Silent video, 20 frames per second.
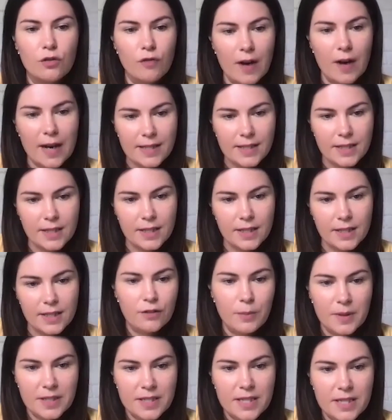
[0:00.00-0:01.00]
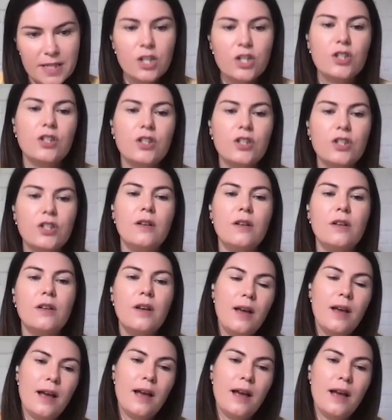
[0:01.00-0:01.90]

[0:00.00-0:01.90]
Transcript: You're raising your reputation.